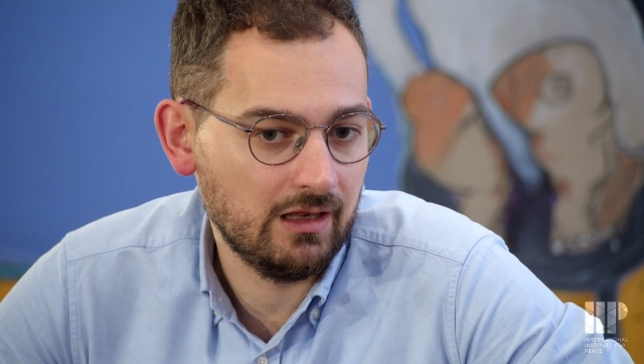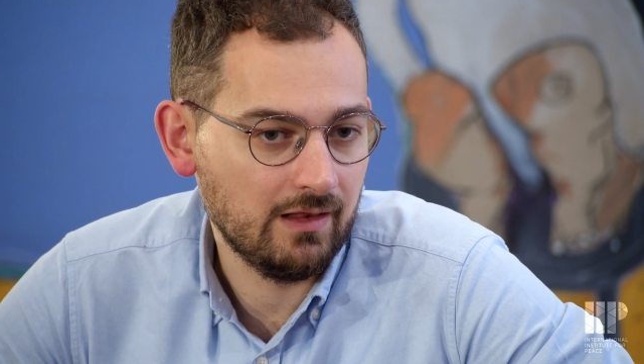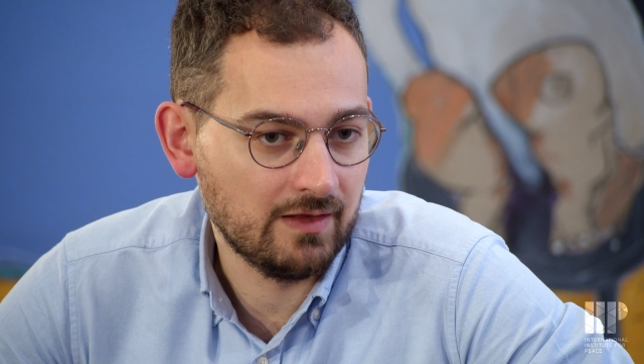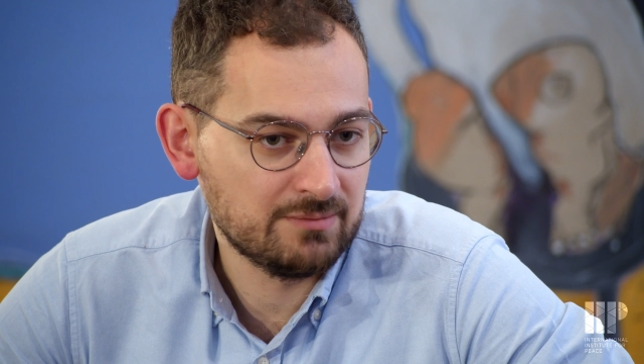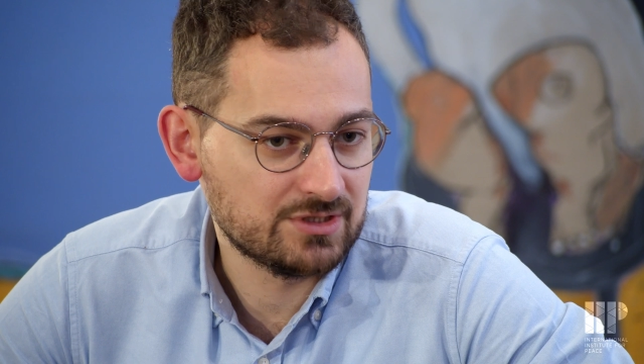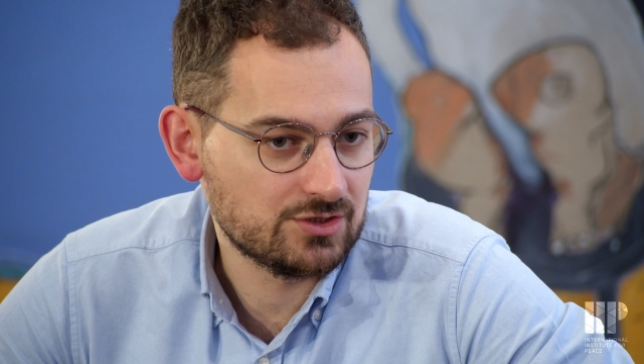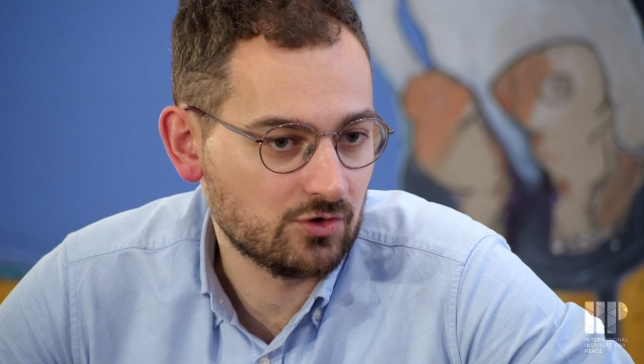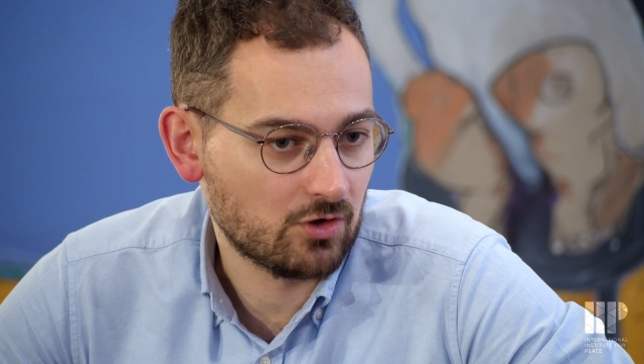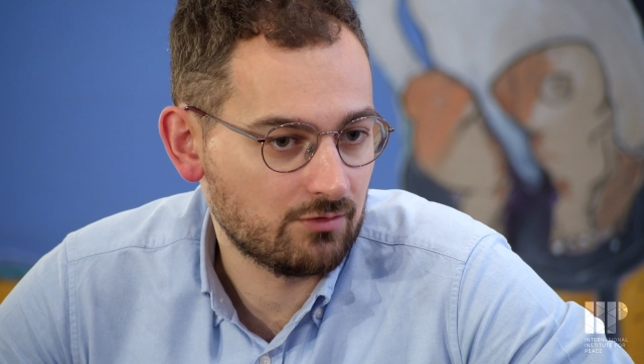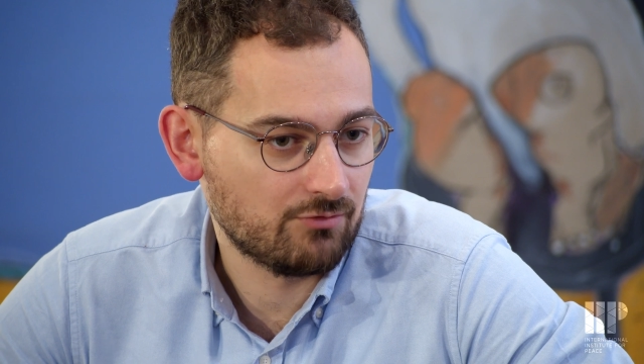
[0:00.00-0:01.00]
limit
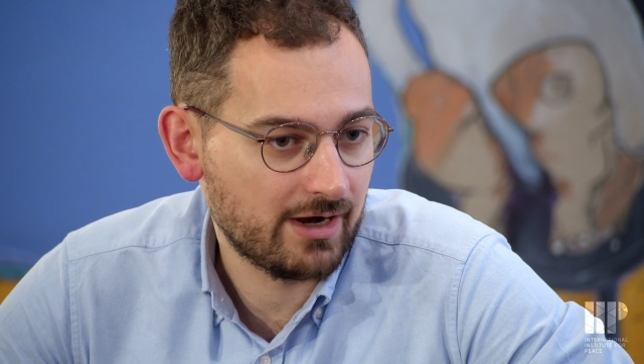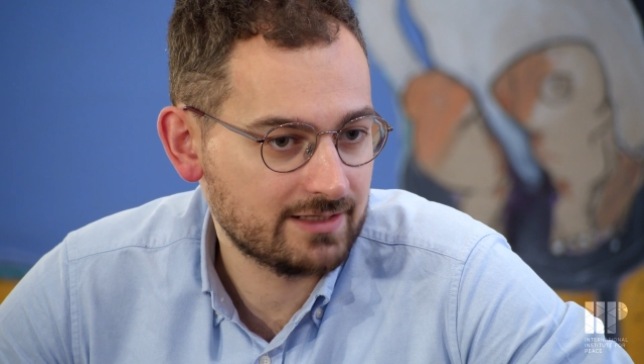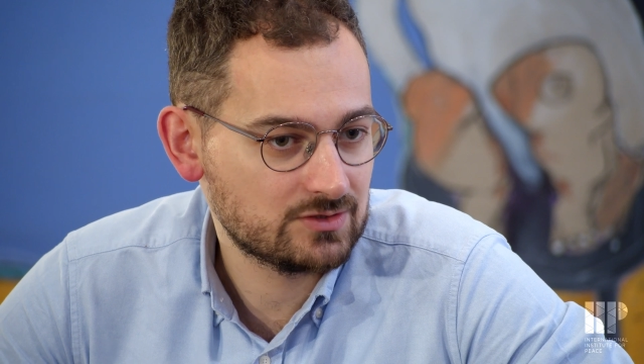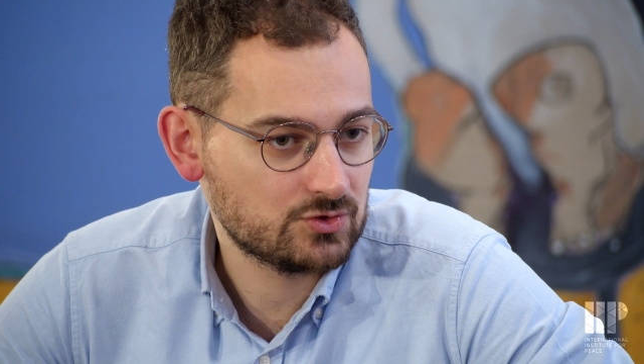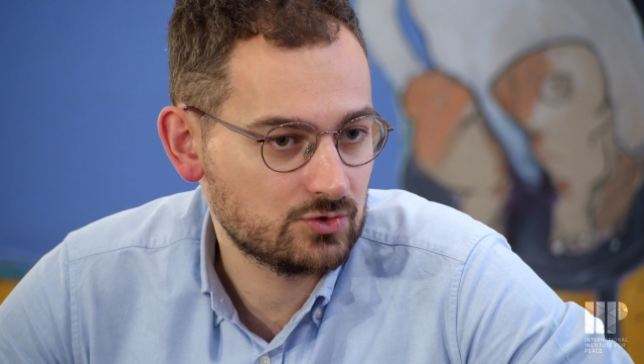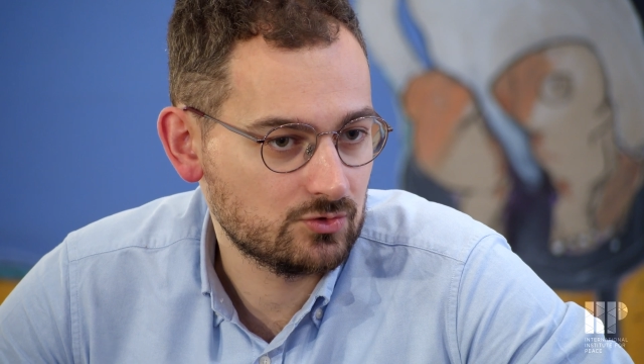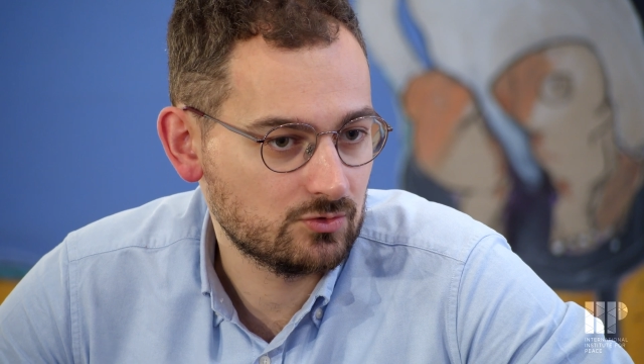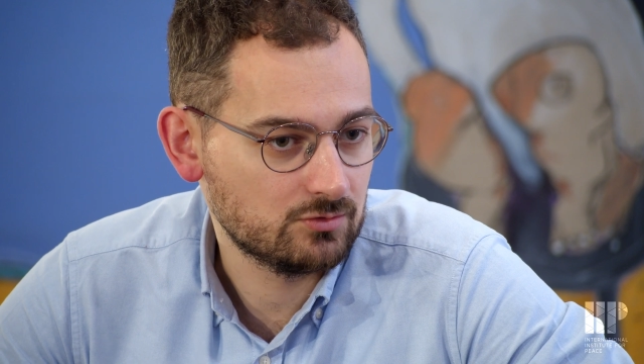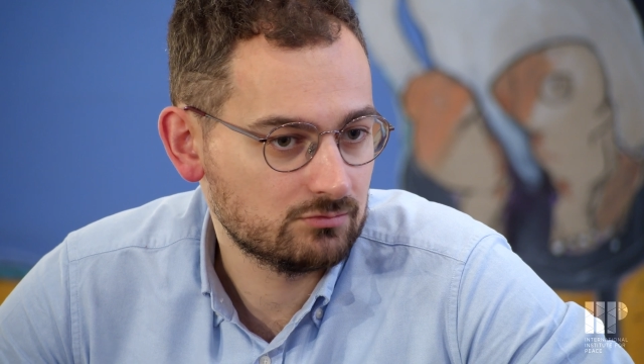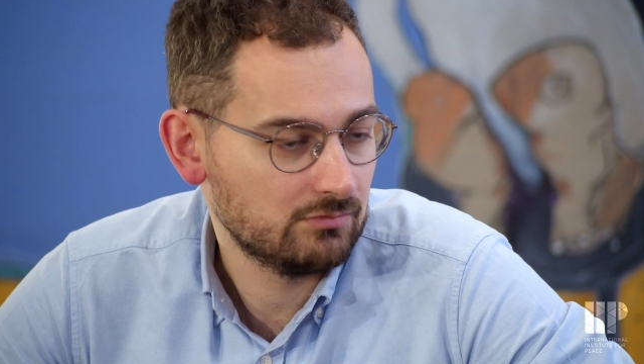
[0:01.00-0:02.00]
your rights
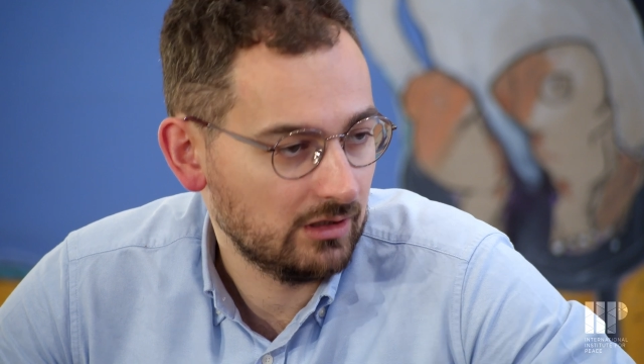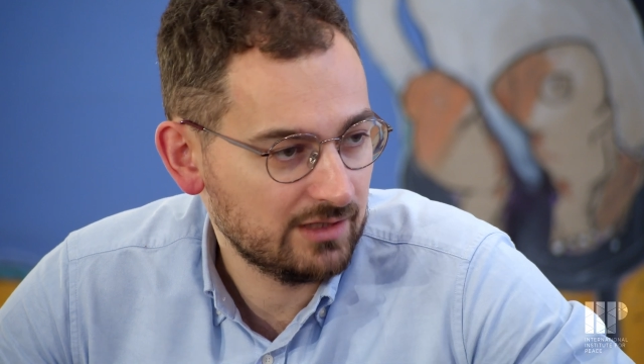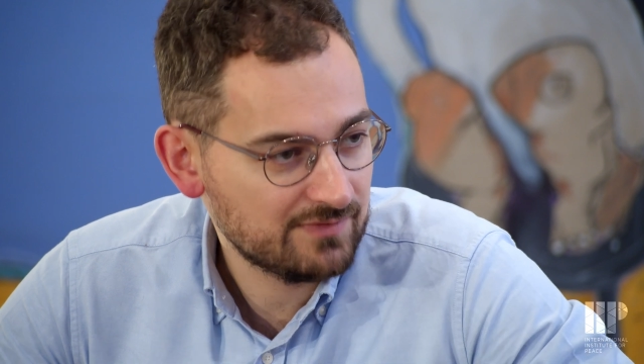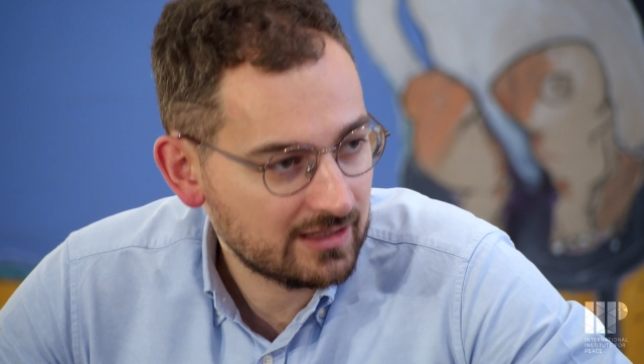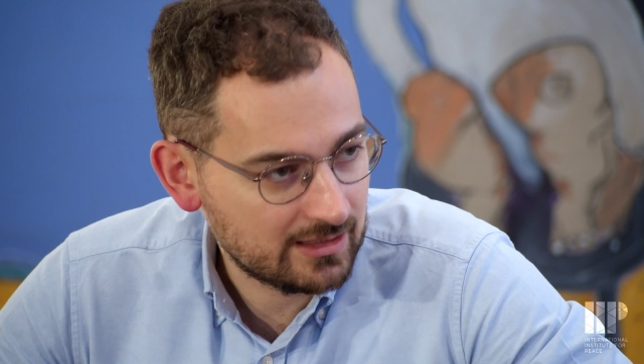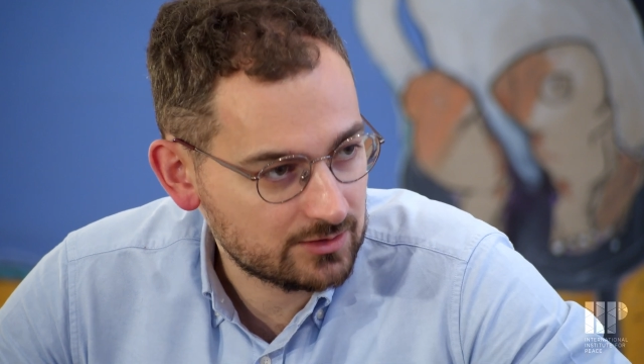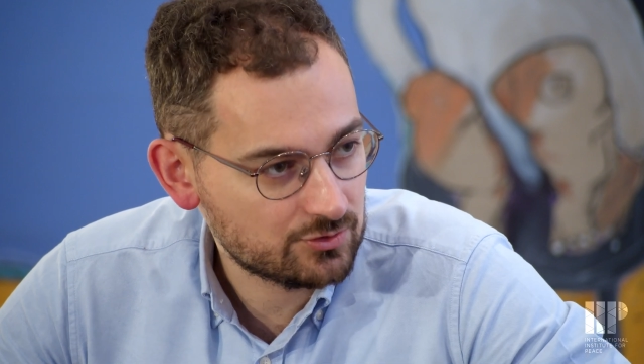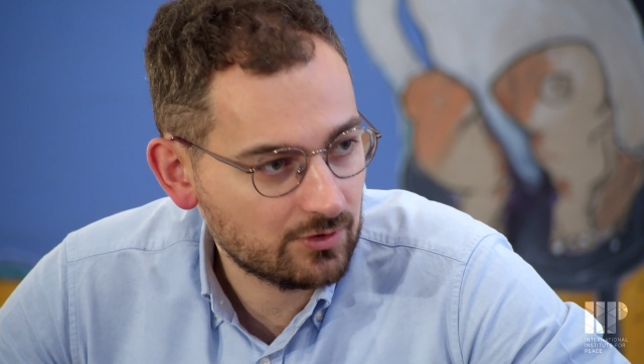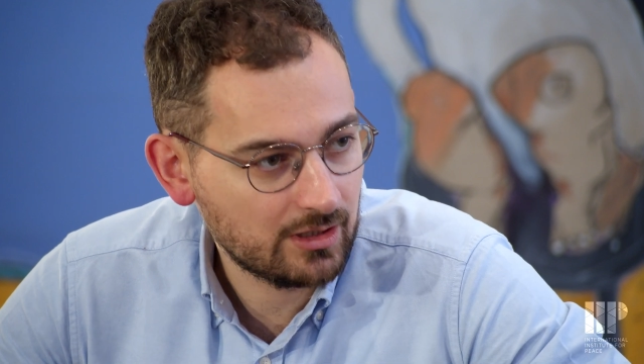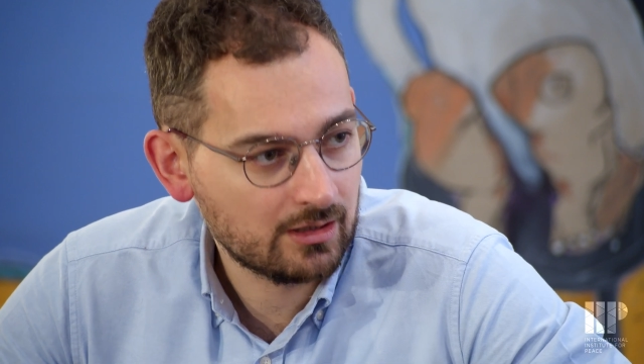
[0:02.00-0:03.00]
to leave the
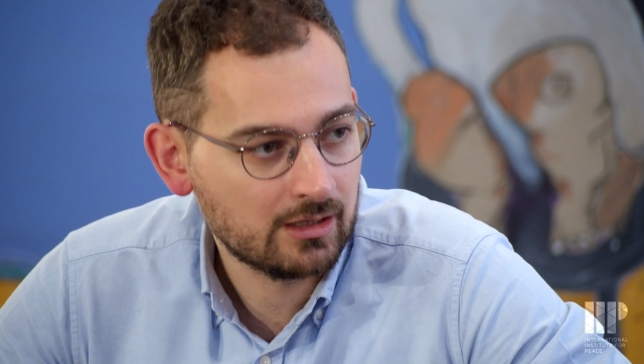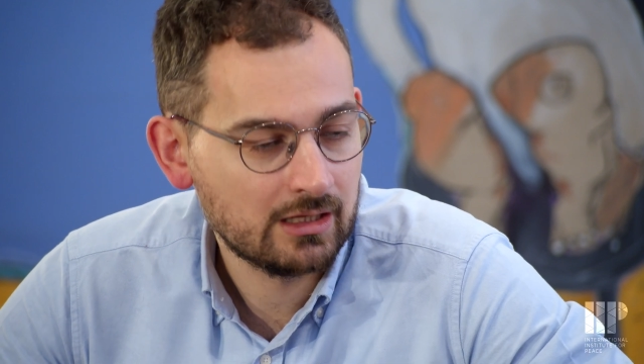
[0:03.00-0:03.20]
country,